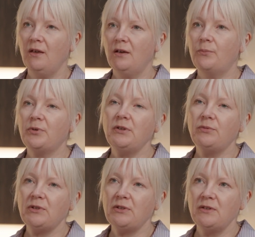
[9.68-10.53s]
And pretty
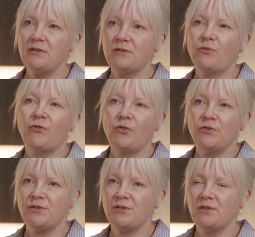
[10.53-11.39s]
quickly, these
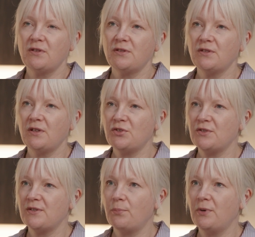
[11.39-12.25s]
first
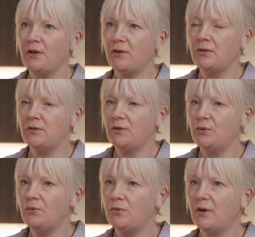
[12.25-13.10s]
sketches appear, and
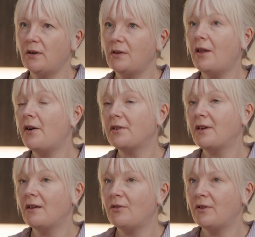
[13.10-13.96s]
you
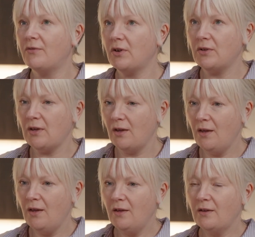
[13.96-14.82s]
lock in on a very
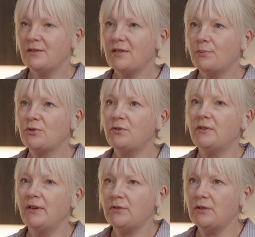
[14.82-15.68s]

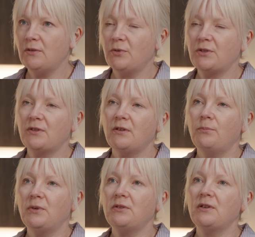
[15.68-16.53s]
conceptual level what
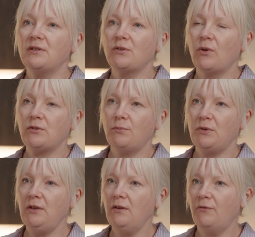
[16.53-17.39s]
the building is going to
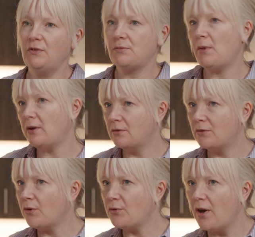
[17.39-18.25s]
be, if it's
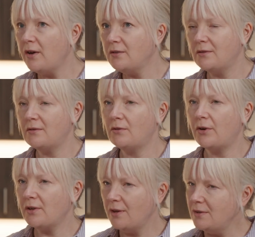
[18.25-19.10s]
modular or not. And in
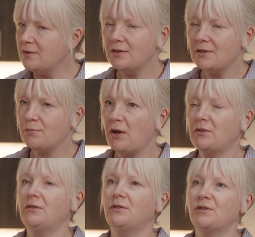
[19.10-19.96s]
our case, it's
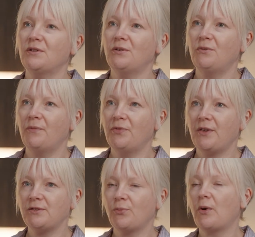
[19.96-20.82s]
modular, so
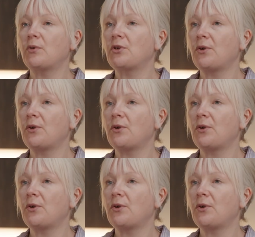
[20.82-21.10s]
that's where we're